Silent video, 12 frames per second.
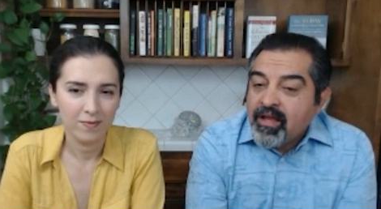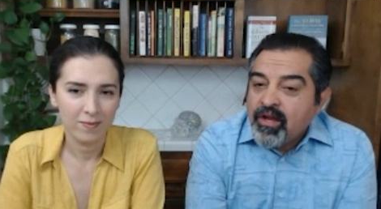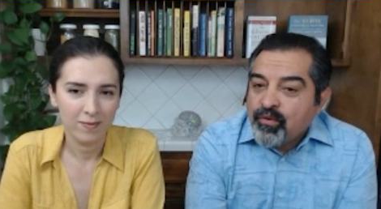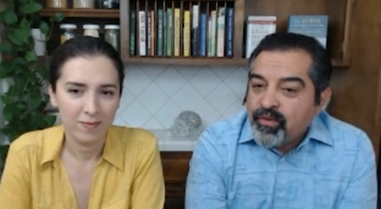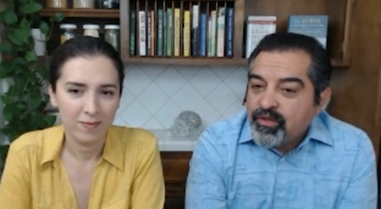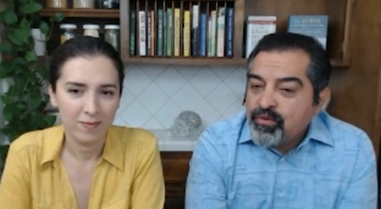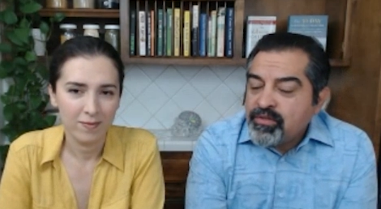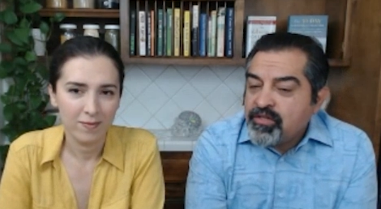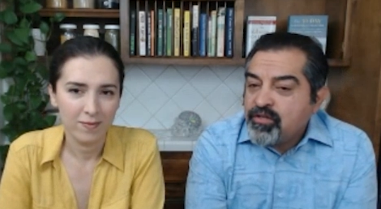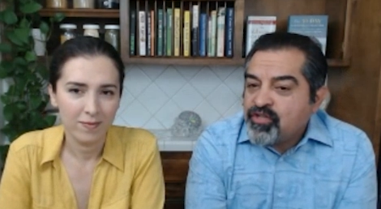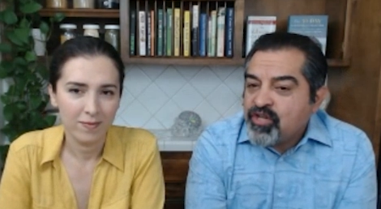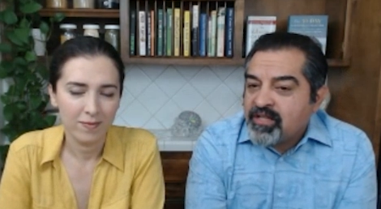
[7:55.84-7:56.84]
Speaker 1: reduces
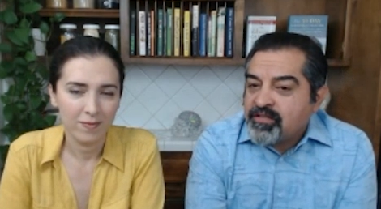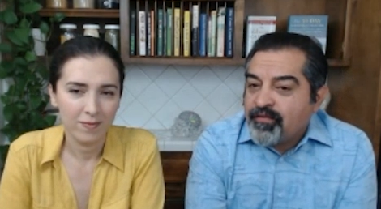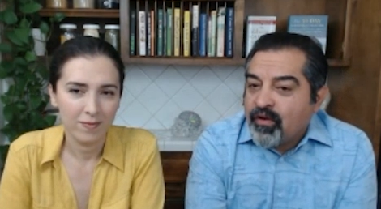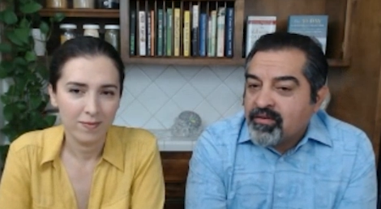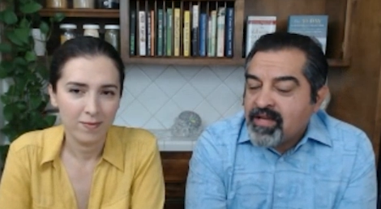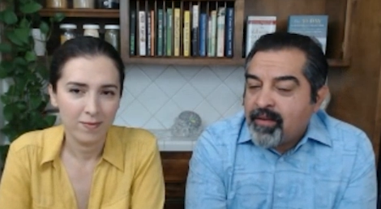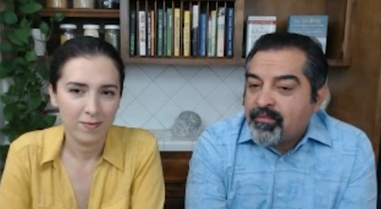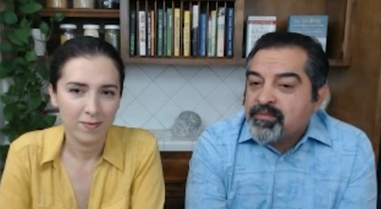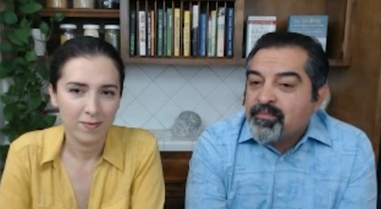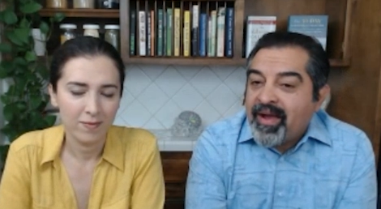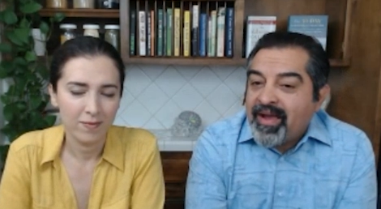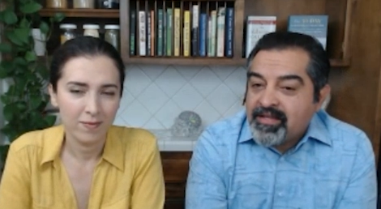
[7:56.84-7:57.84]
your chance of Alzheimer's
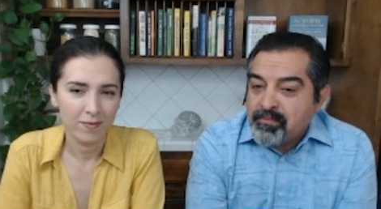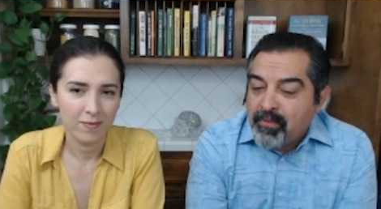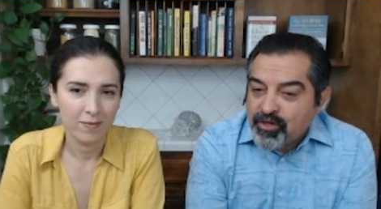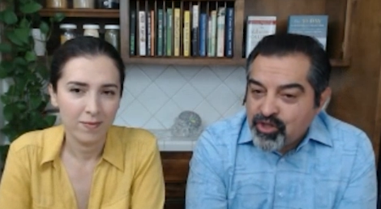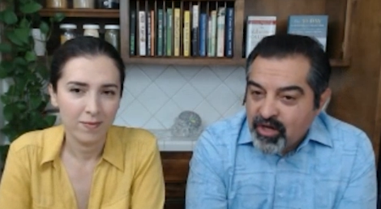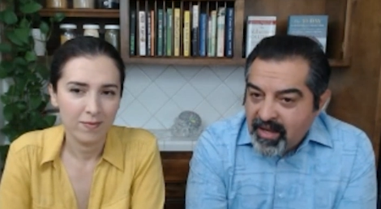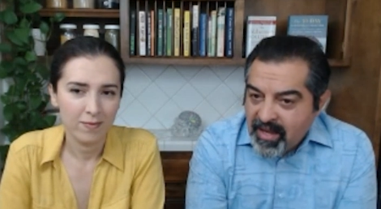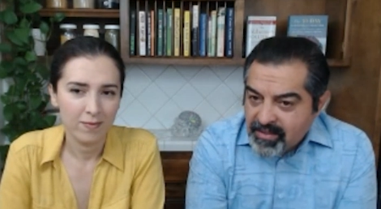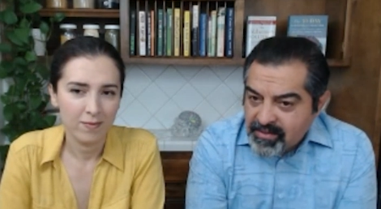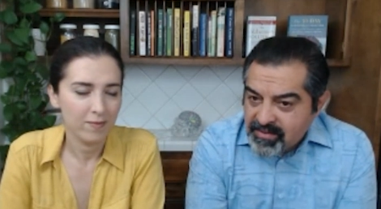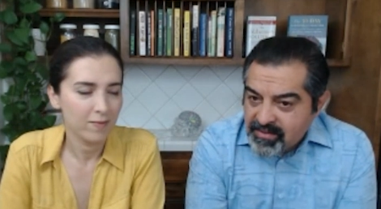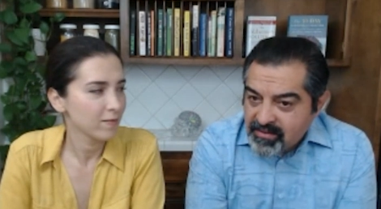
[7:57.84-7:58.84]
by as much
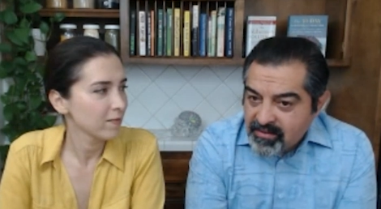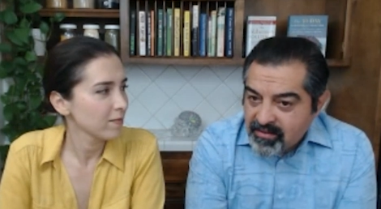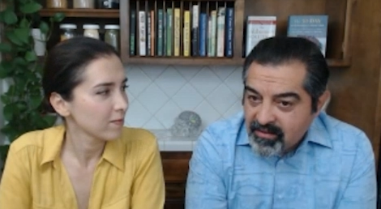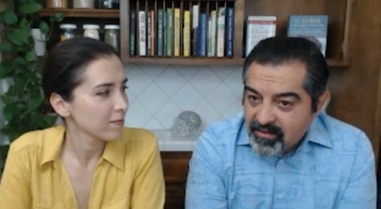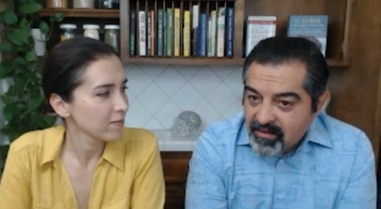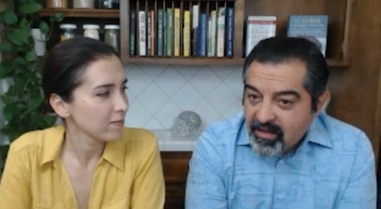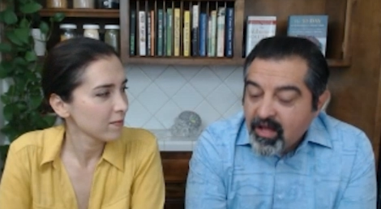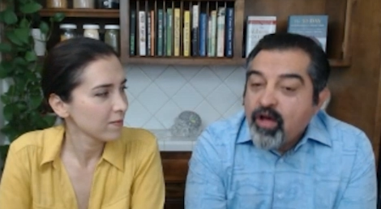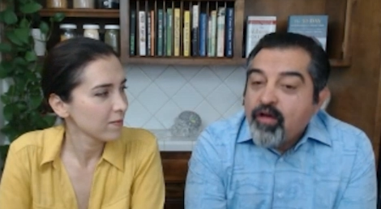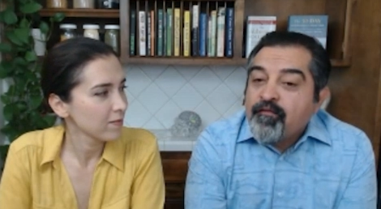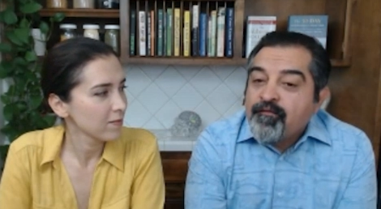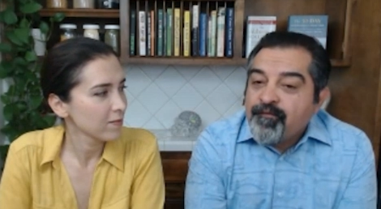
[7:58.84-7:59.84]
as
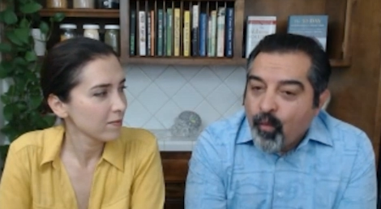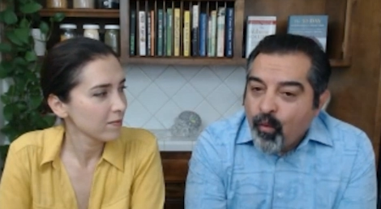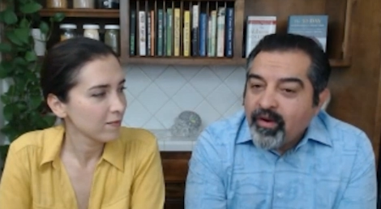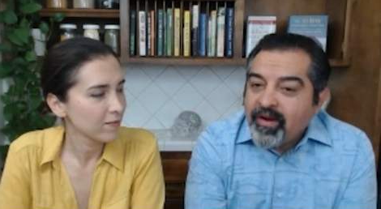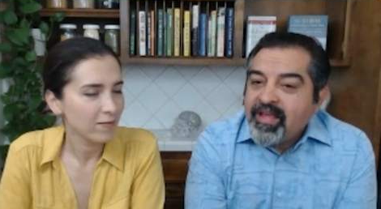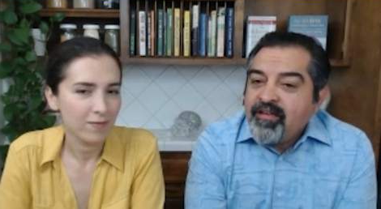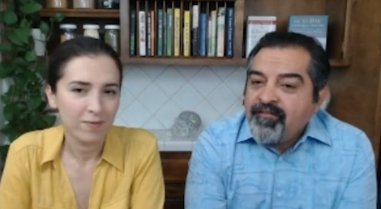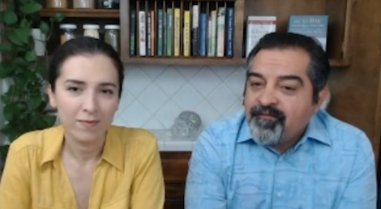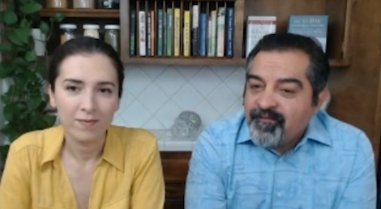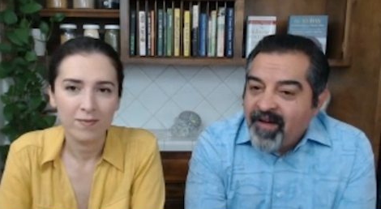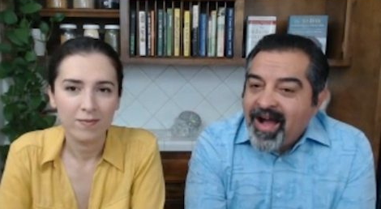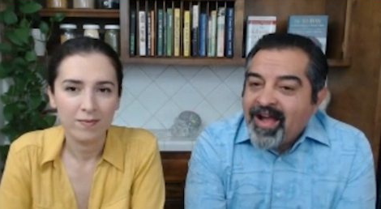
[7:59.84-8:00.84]

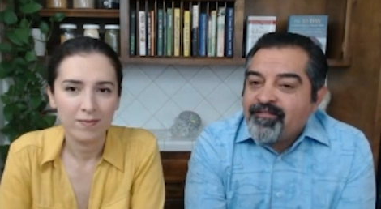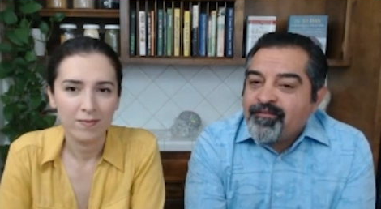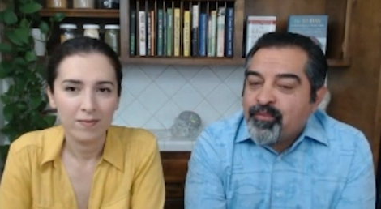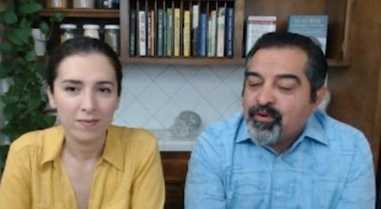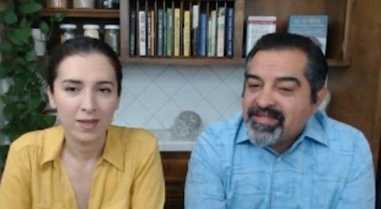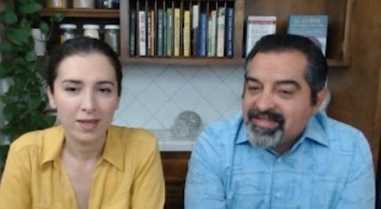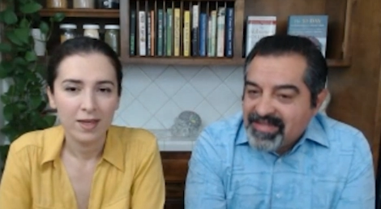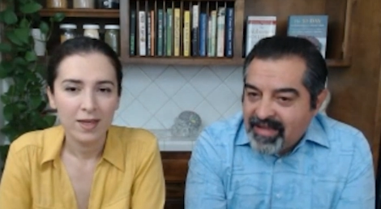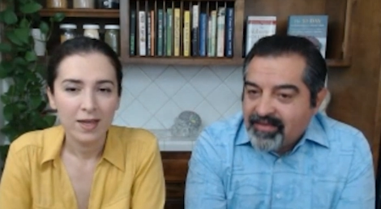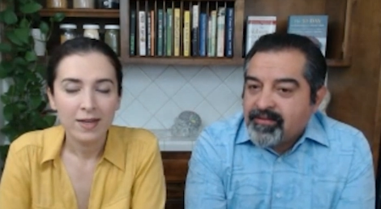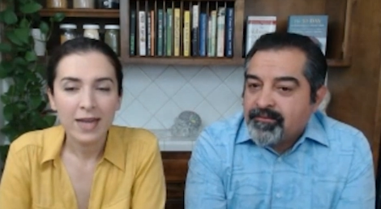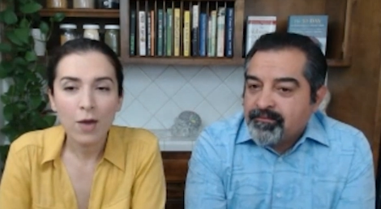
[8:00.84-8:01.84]
45%.
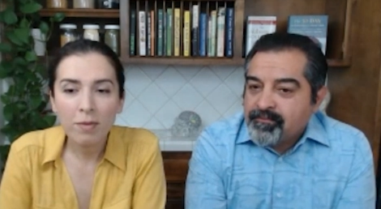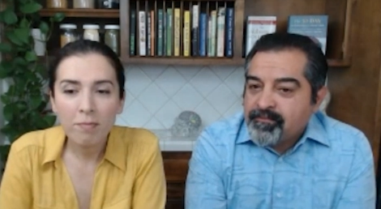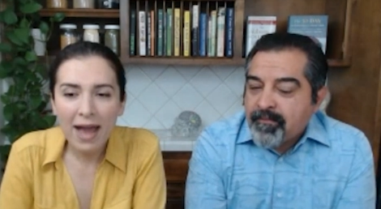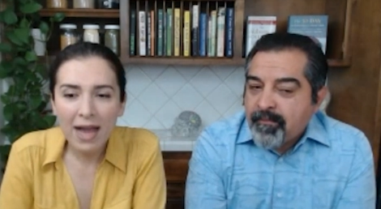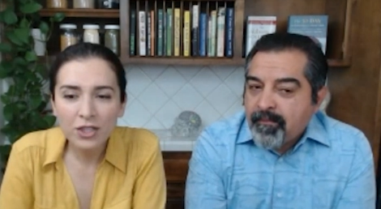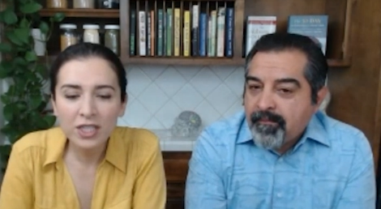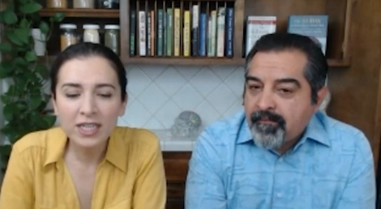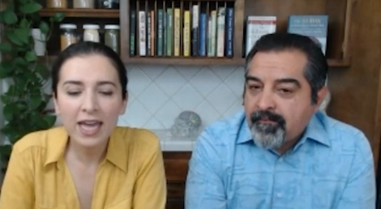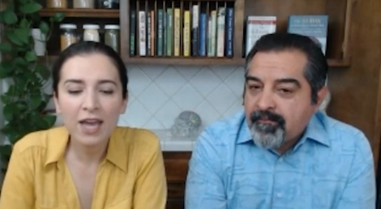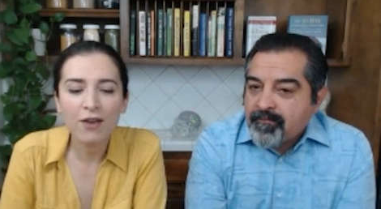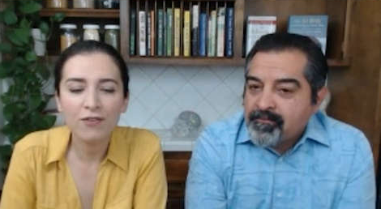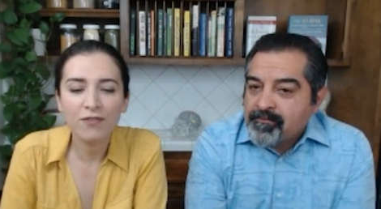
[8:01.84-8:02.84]
Speaker 2: Now imagine
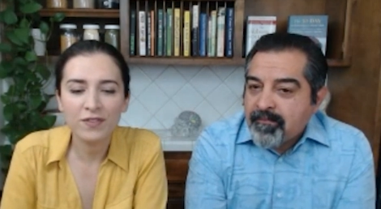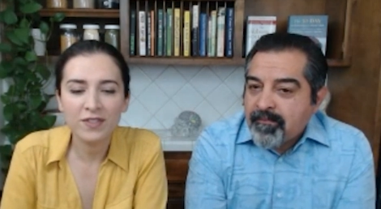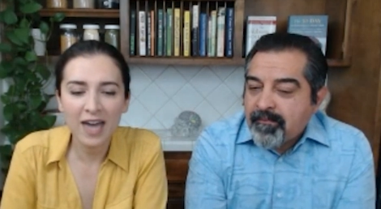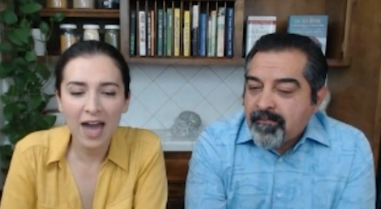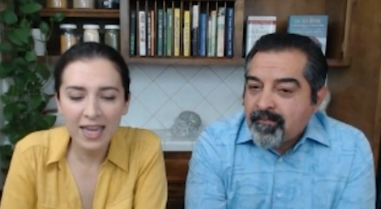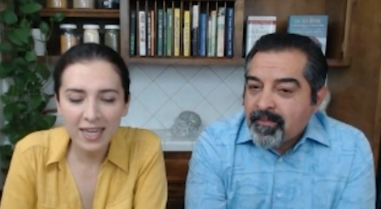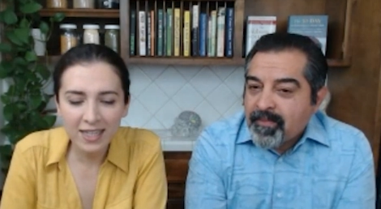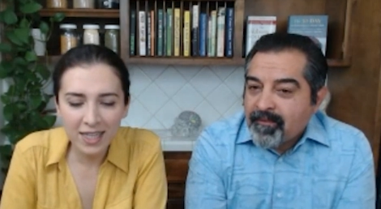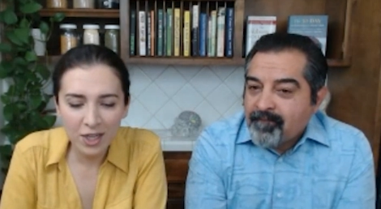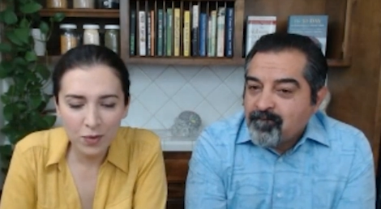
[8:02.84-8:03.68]
if diet can